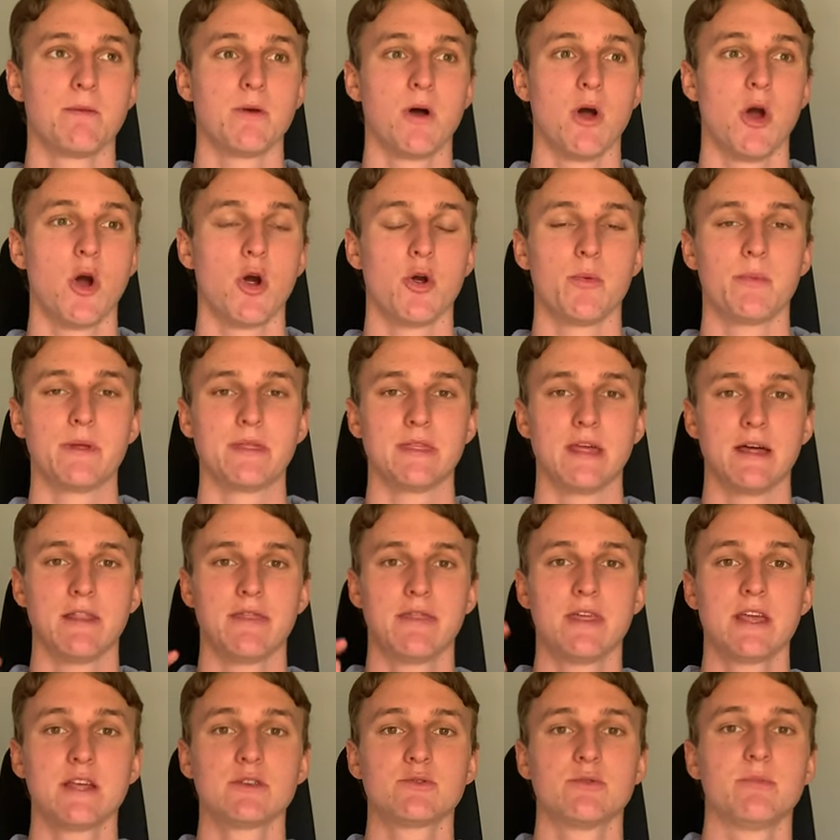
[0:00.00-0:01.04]
hoping that
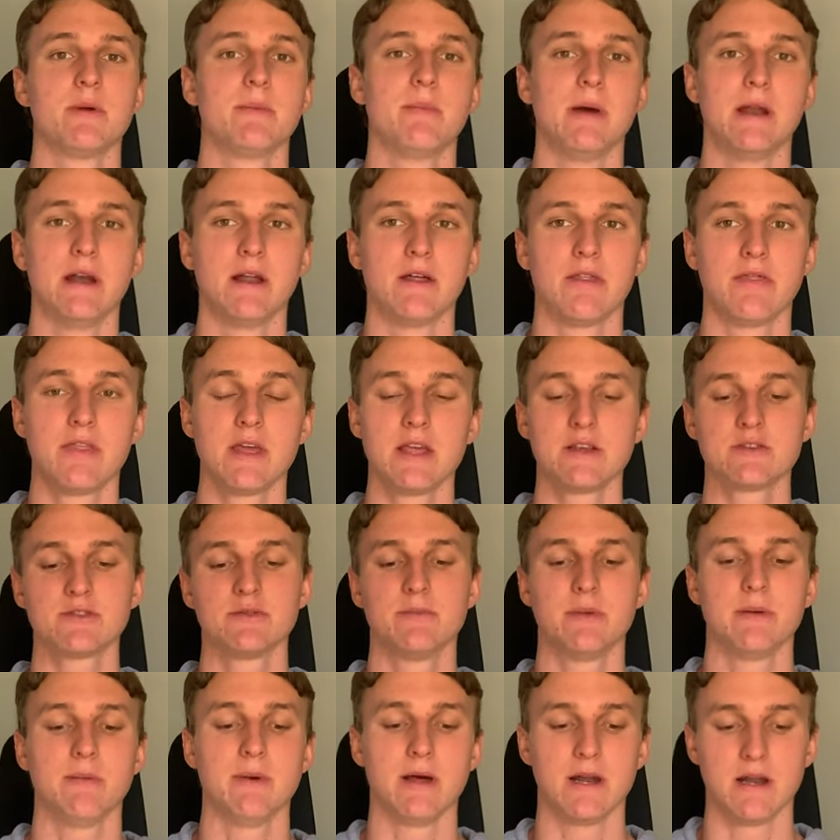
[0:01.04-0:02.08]
things would be better, things would
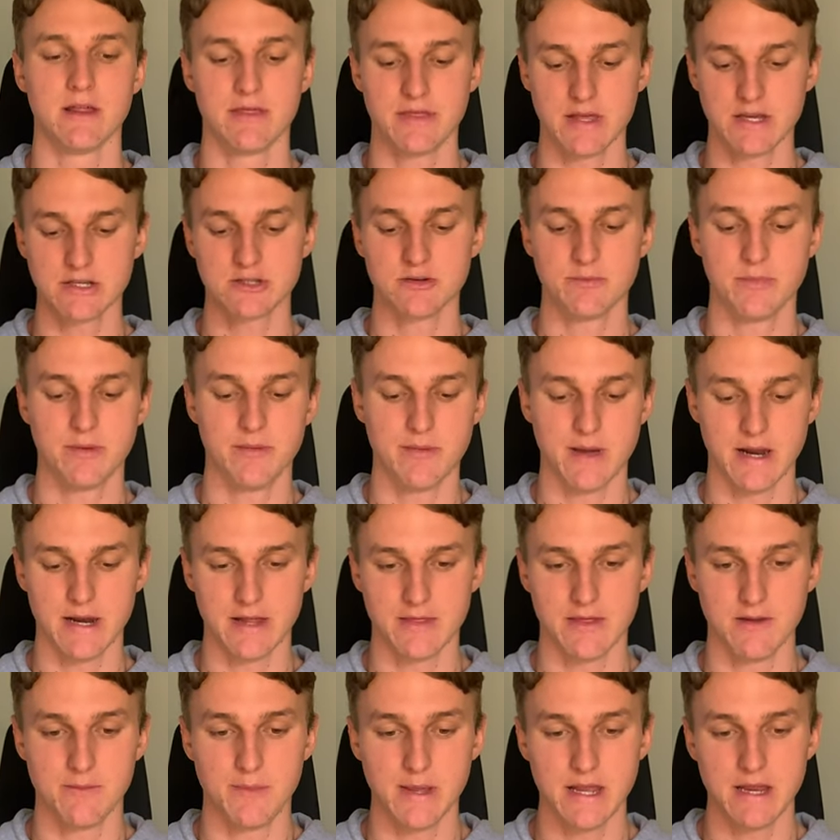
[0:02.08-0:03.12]
be better, things would be better,
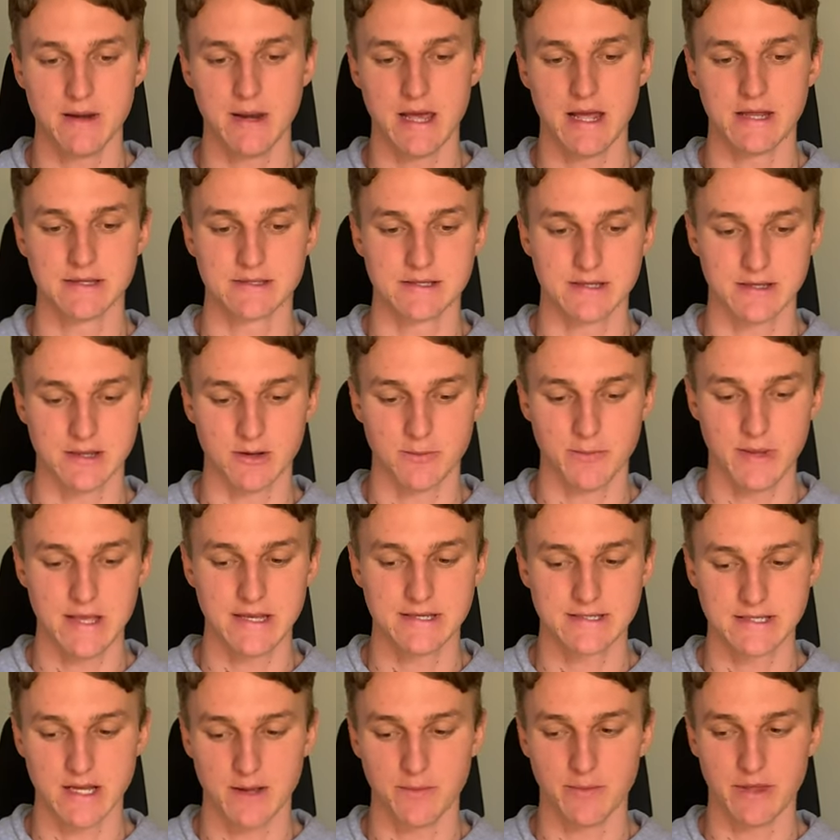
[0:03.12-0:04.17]
there'd be an answer, there'll be
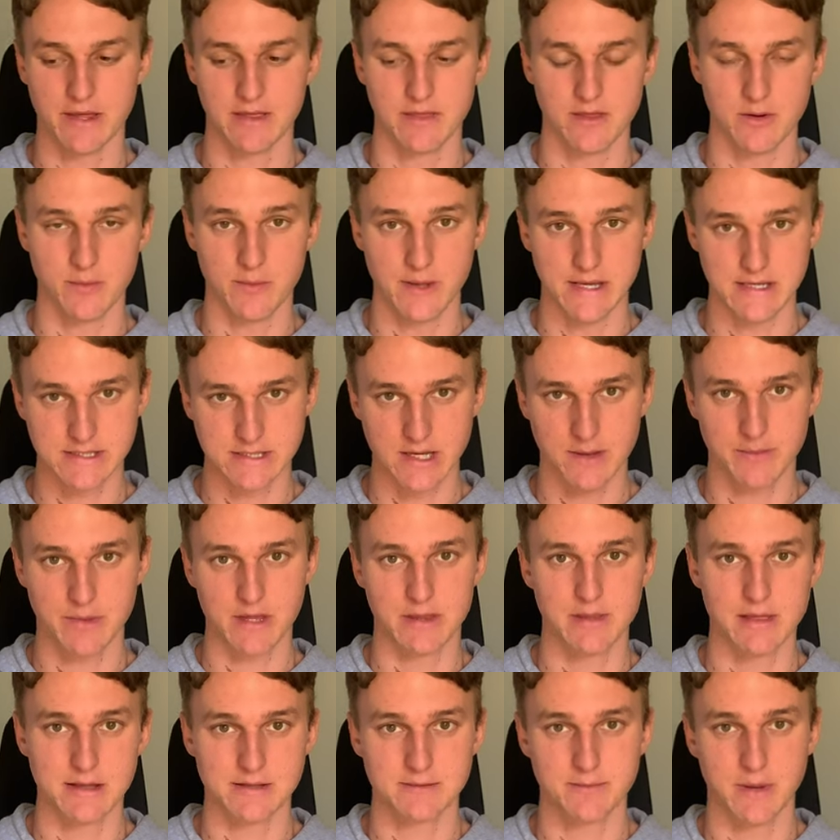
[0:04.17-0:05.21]
something
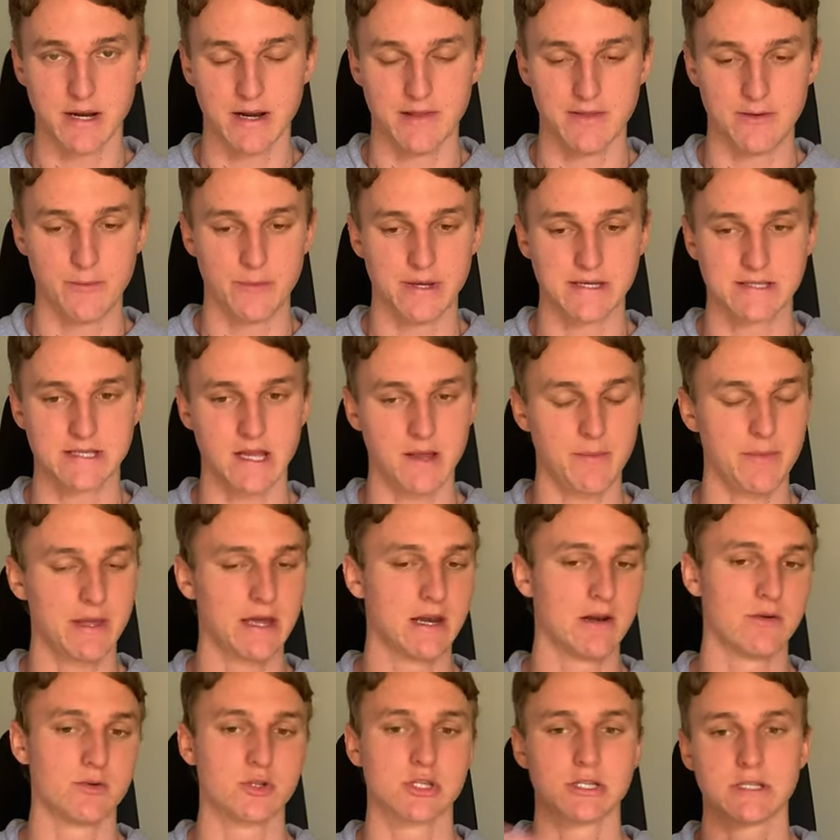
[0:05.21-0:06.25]
that's better, there'll be something, and
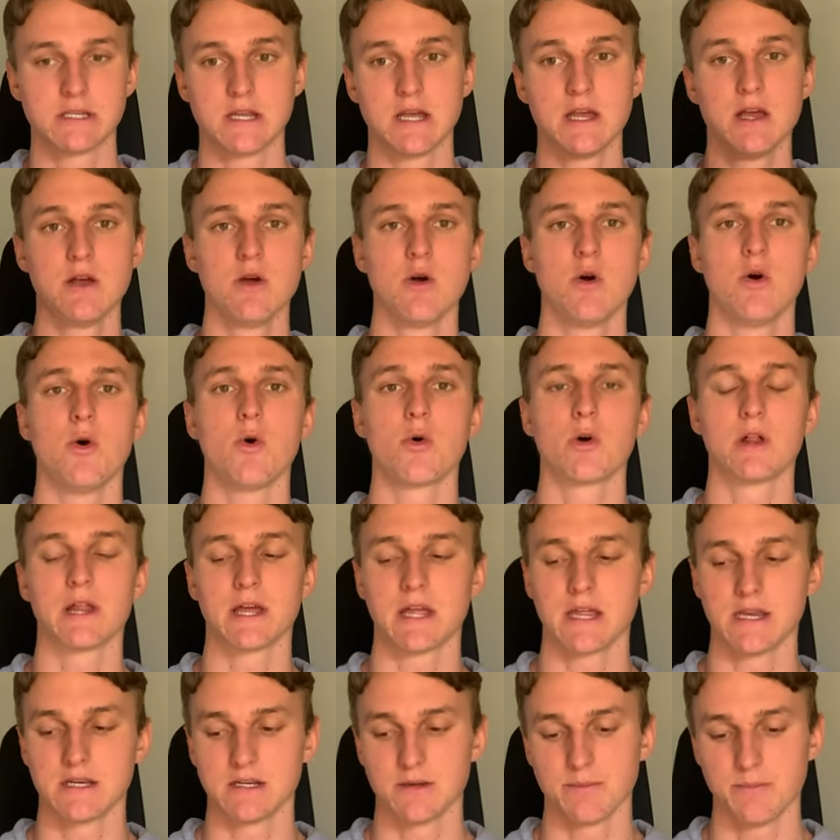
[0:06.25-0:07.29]
it'll just all click
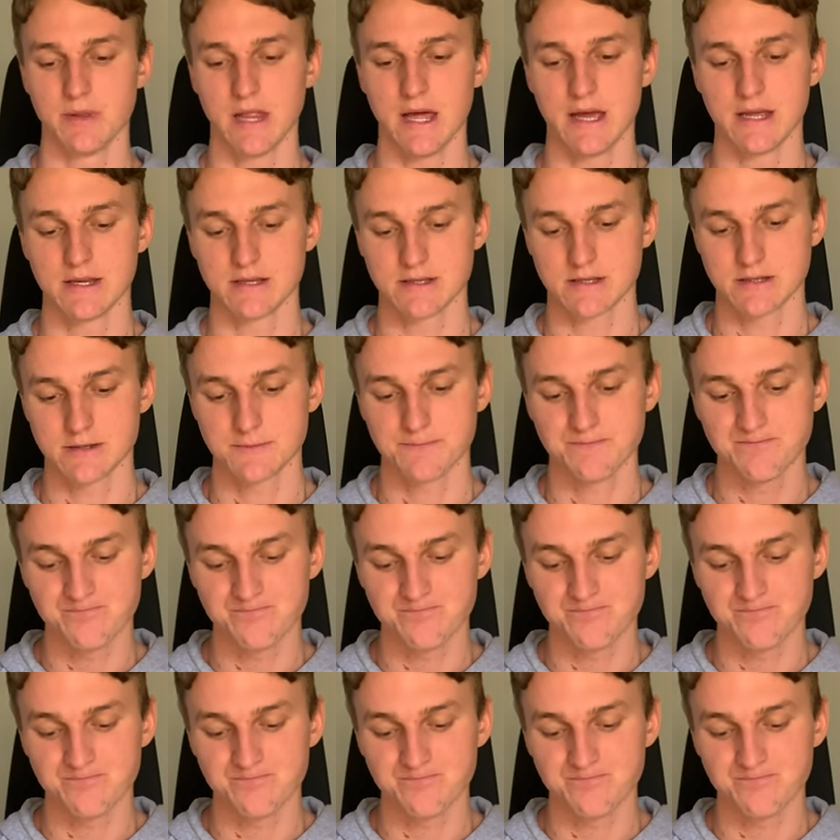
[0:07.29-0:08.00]
into place.